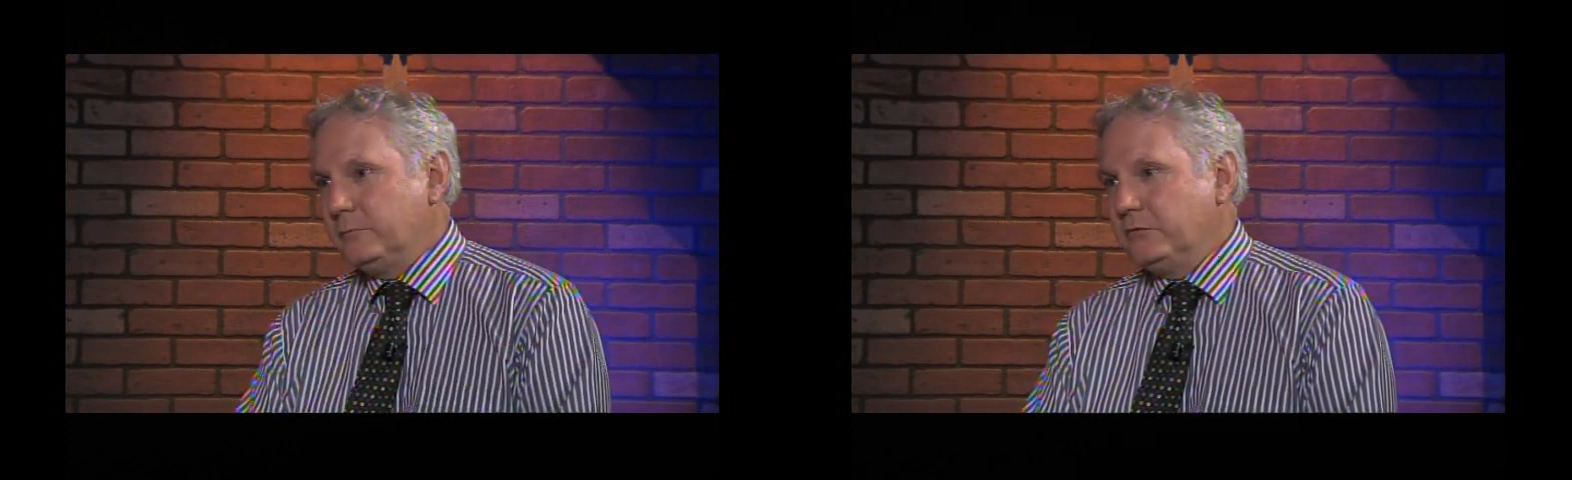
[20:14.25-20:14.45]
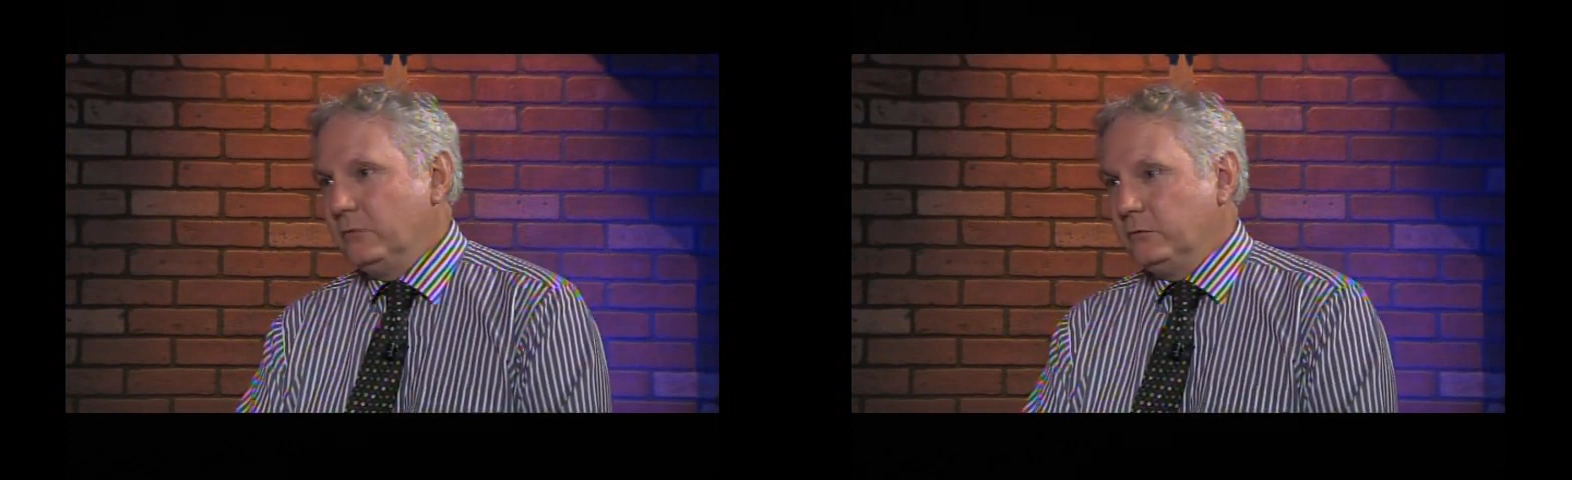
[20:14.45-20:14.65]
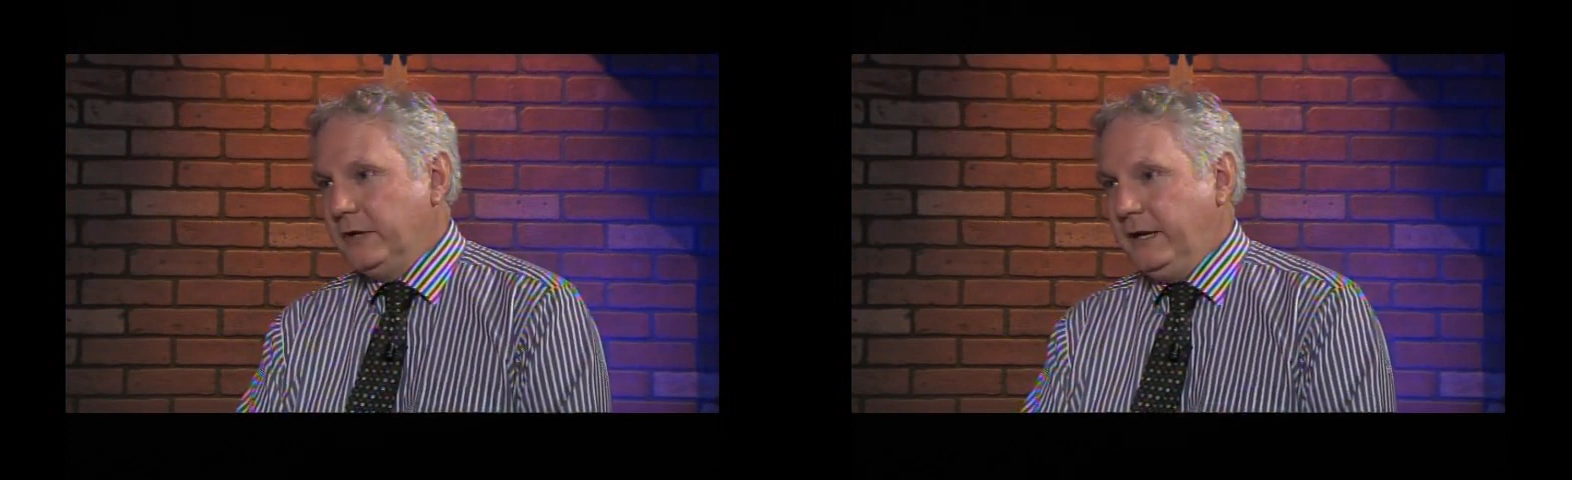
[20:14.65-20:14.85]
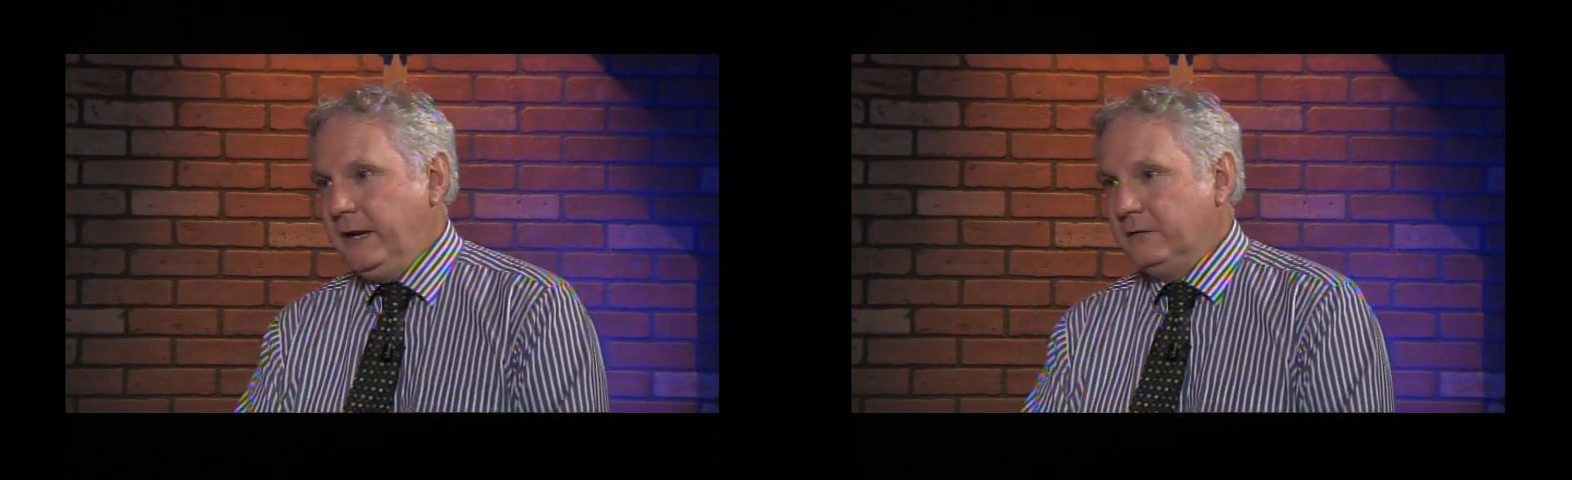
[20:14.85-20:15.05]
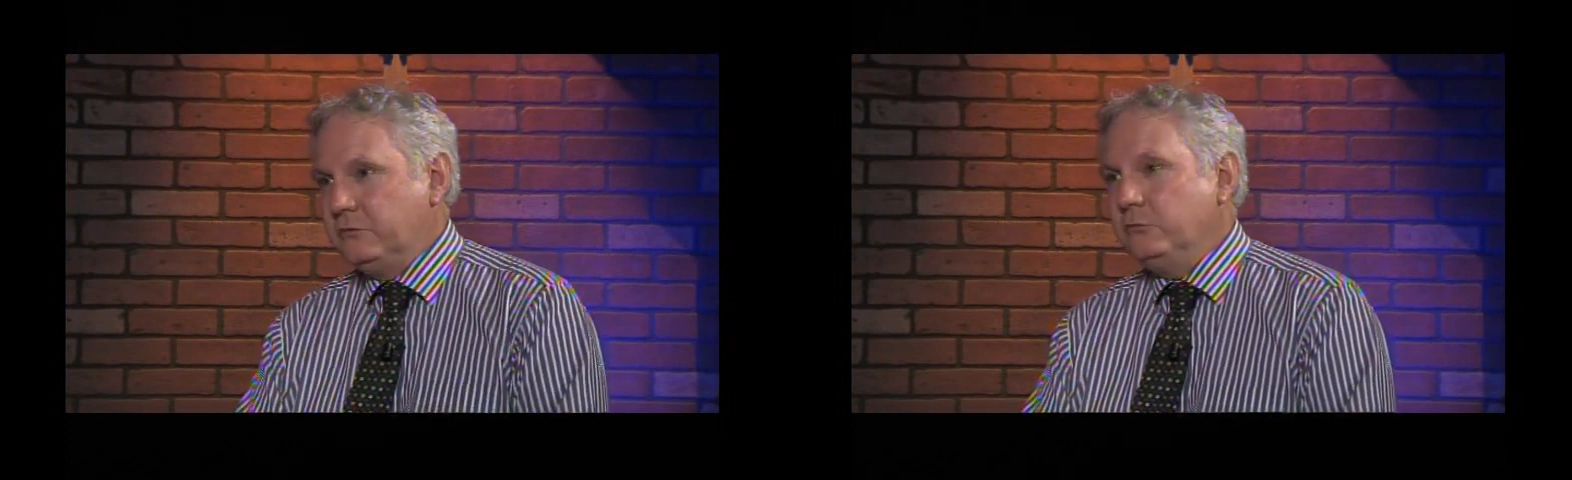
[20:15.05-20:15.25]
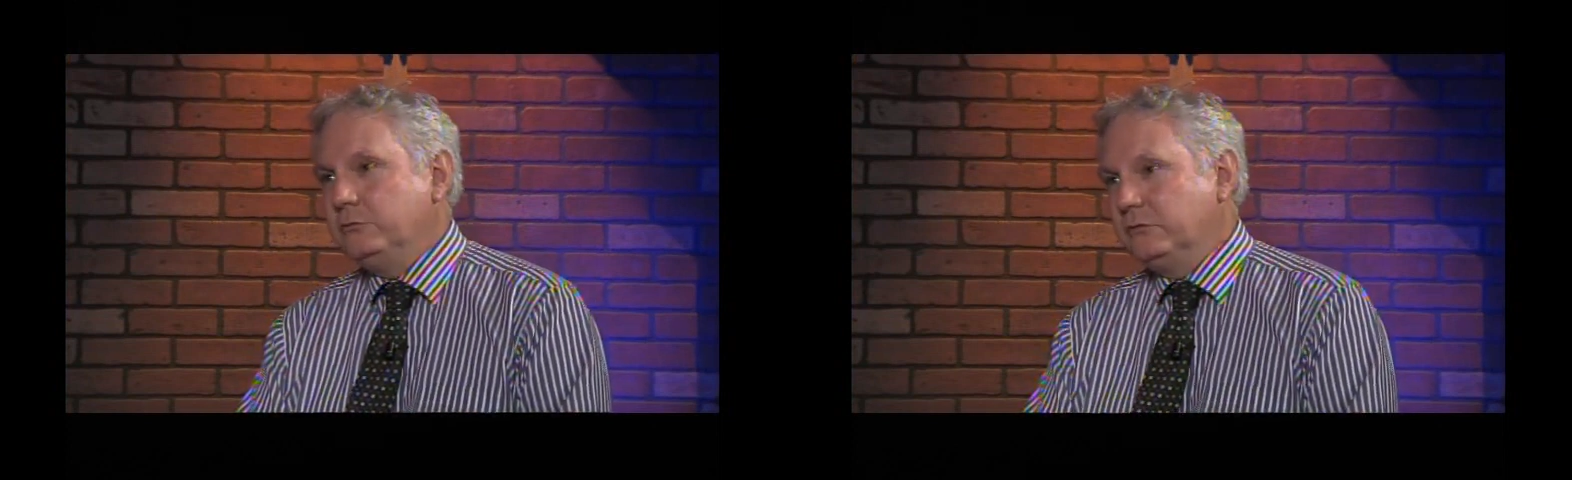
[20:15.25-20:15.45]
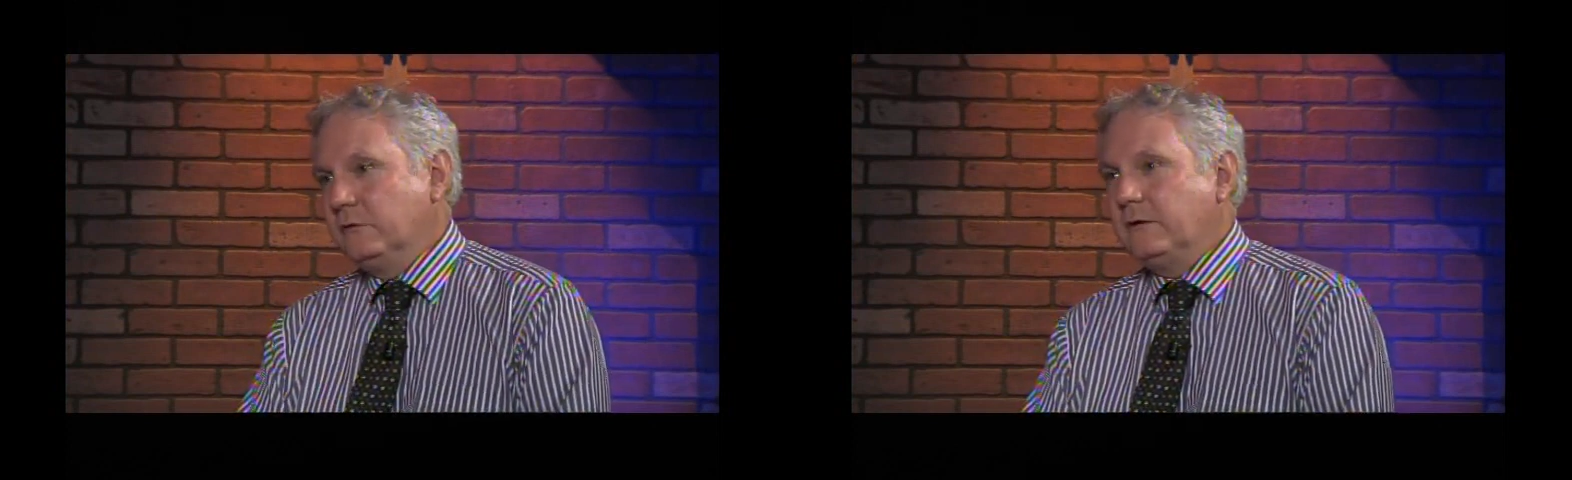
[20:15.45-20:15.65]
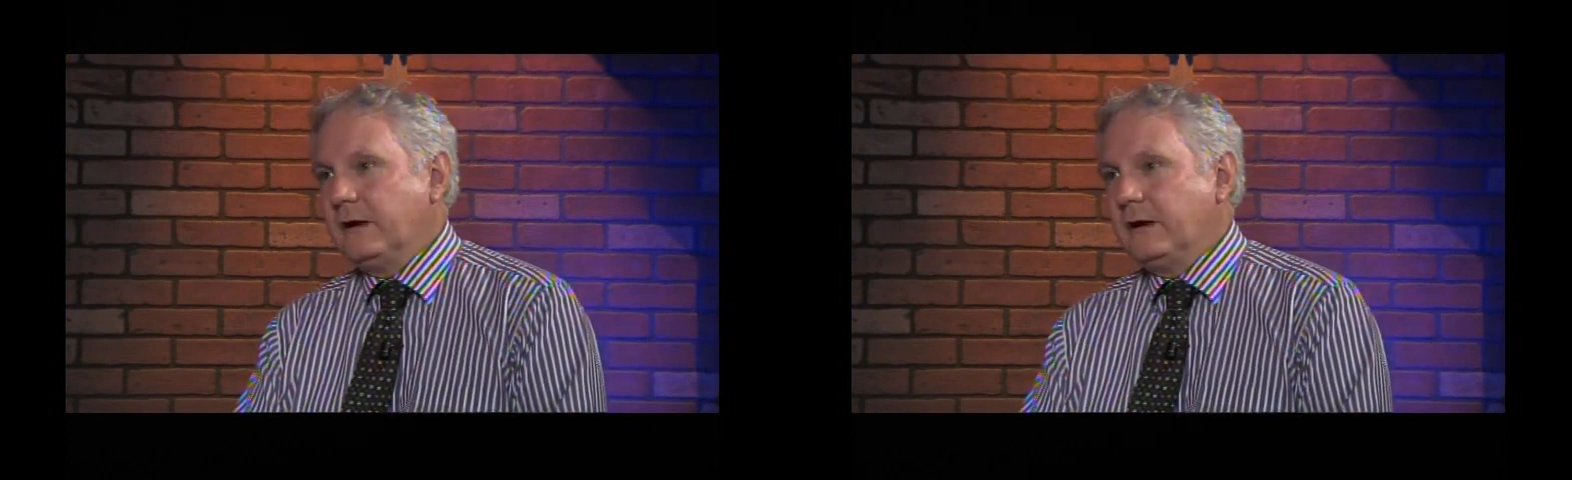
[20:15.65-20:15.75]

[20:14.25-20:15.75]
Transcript: So they can't do certain